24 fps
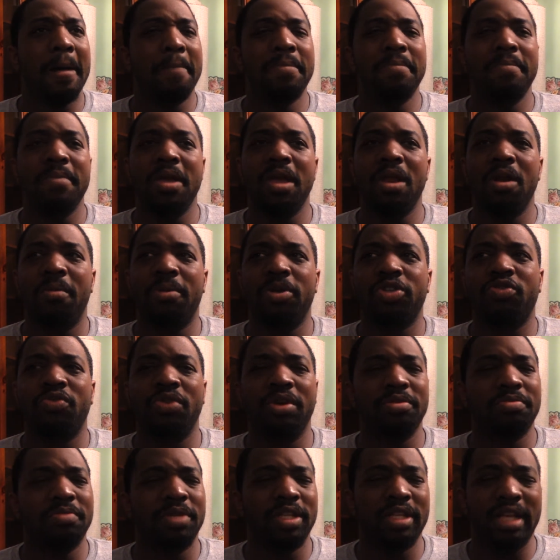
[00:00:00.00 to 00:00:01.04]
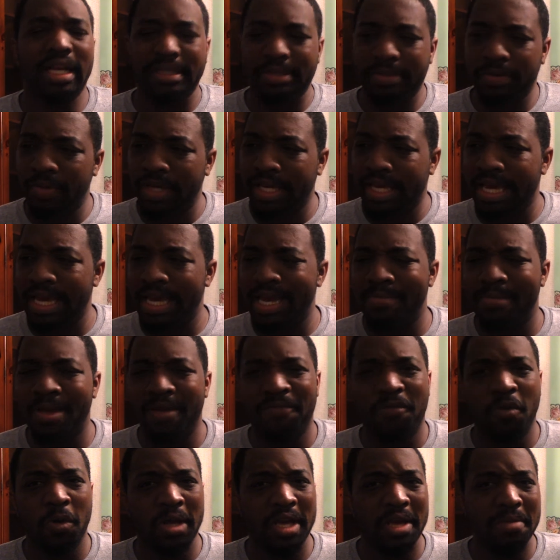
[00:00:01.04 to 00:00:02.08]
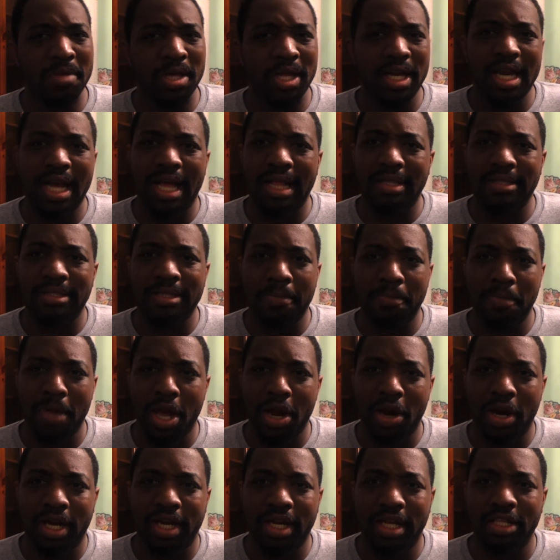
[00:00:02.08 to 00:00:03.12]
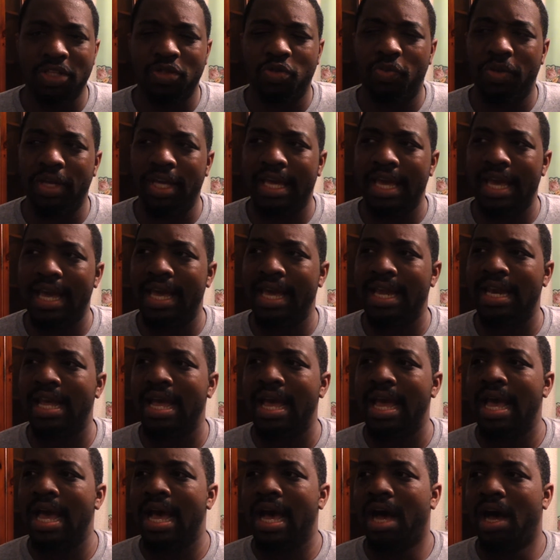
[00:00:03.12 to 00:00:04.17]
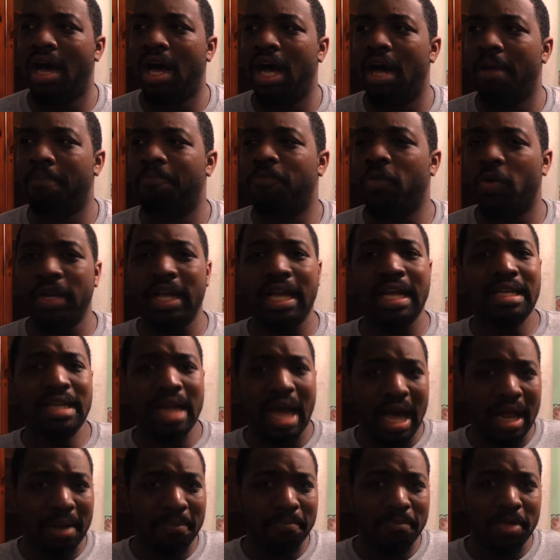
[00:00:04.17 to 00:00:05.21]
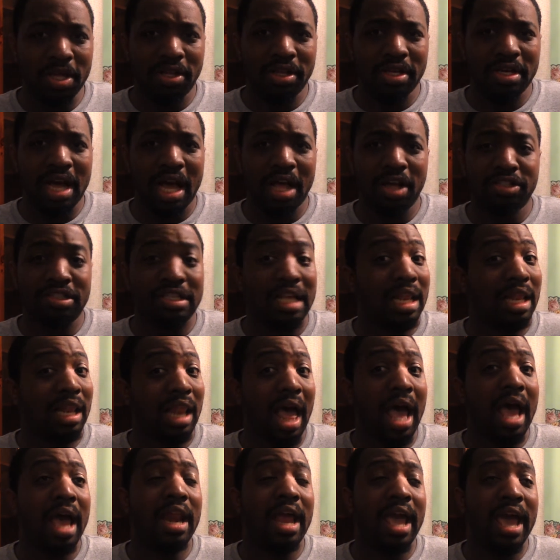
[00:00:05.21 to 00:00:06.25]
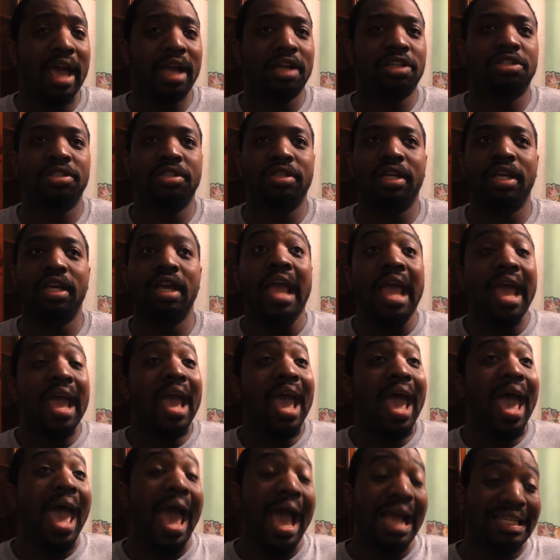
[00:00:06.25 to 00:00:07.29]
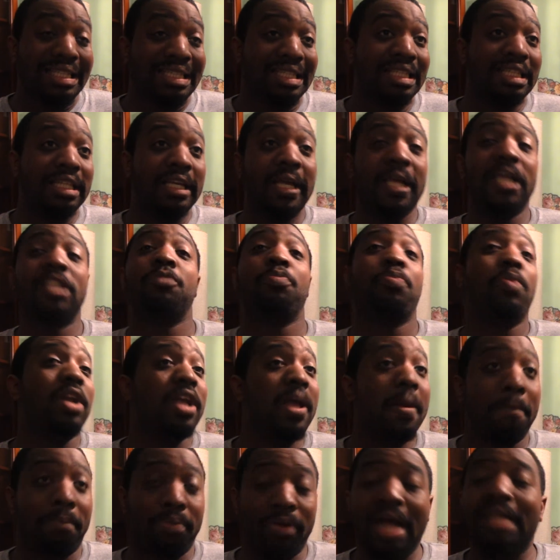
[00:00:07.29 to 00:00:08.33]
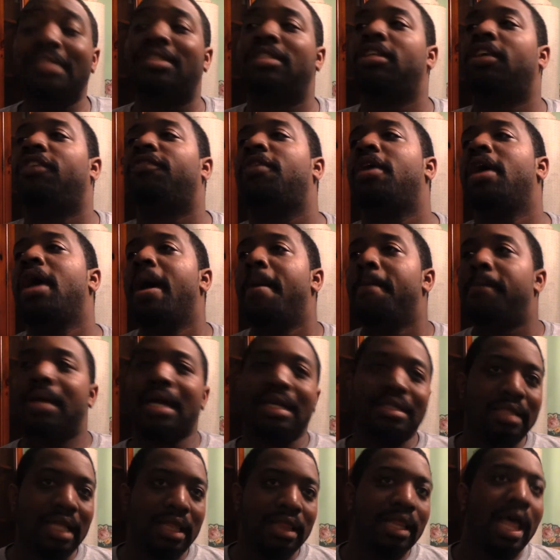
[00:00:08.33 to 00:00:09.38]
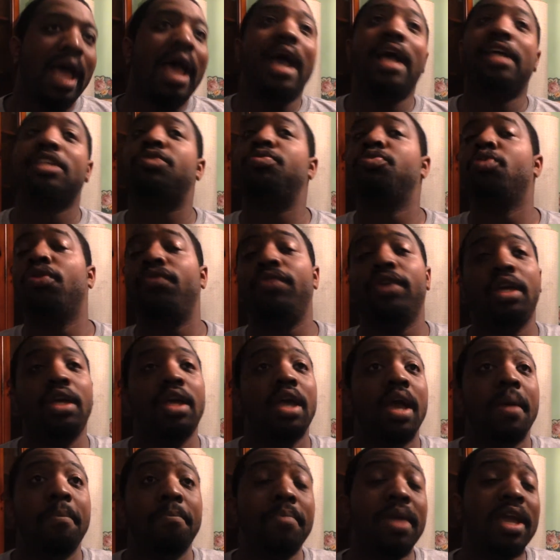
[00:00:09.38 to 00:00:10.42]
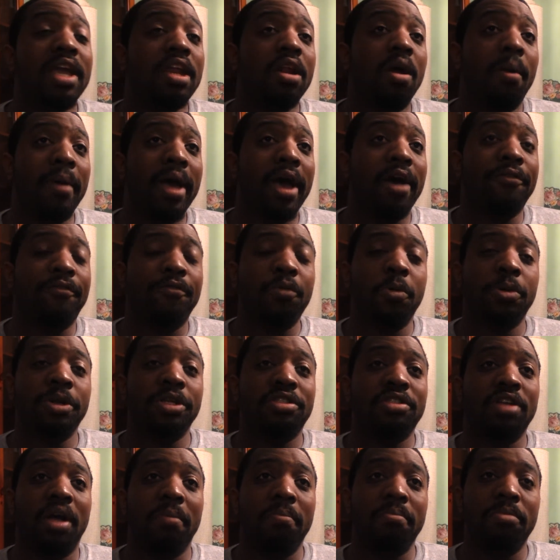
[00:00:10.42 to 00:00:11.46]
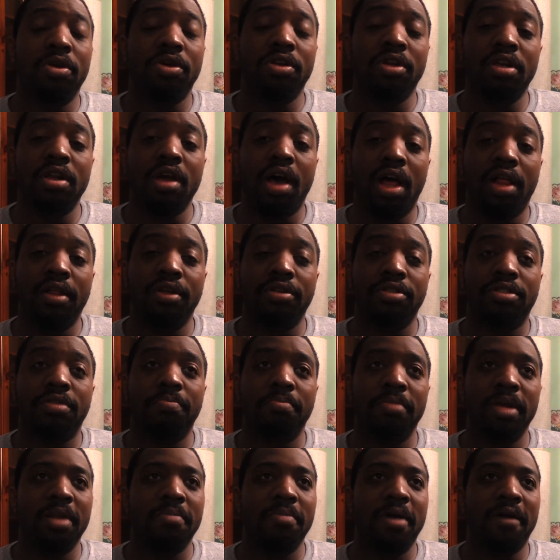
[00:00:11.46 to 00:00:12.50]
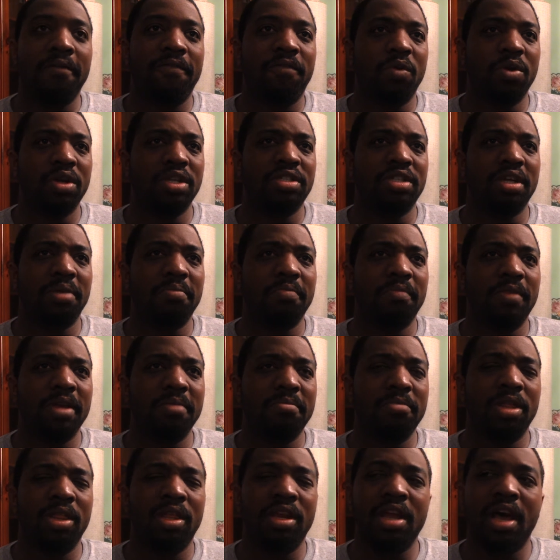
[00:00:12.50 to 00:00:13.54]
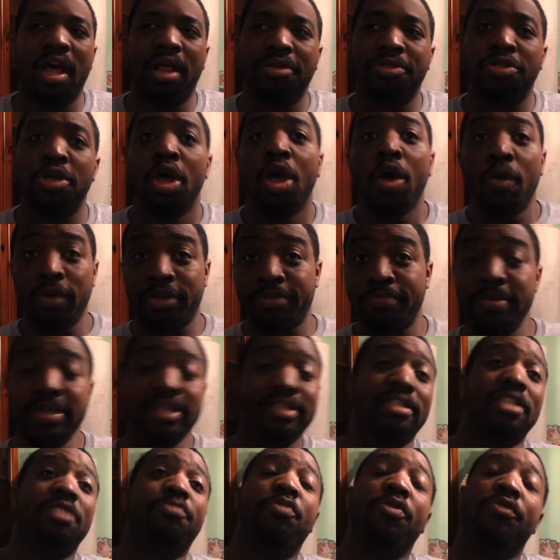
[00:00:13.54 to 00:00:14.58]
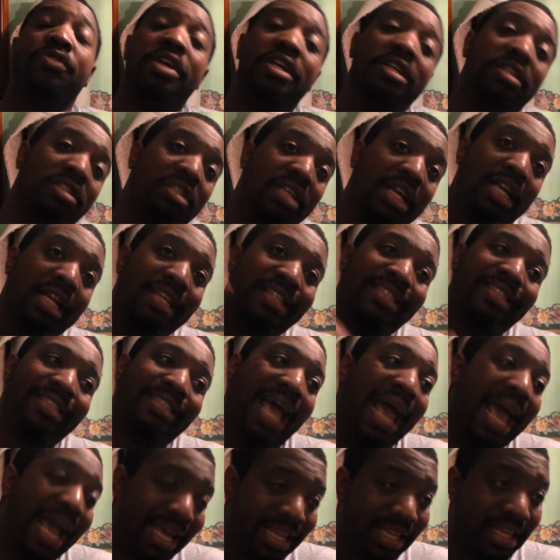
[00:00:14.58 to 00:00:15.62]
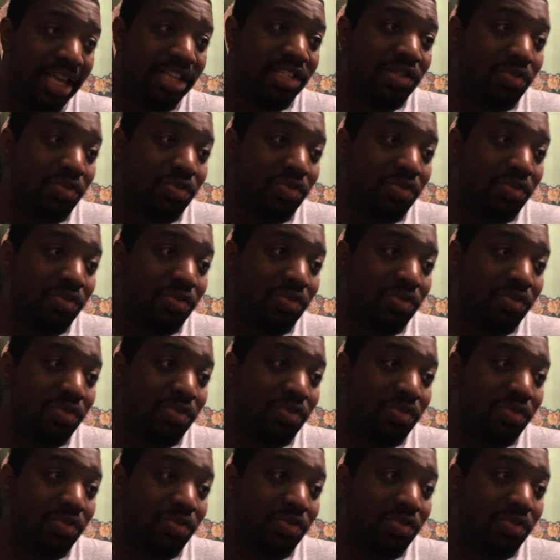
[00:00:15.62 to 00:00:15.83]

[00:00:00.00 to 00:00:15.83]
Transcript: Made almost $300 million this weekend. It made $48 million in America this weekend. $48 million is a lot, actually. Actually, it's pretty impressive because the last movie made about $40-something million. Made about $48 million, which means this movie did exactly as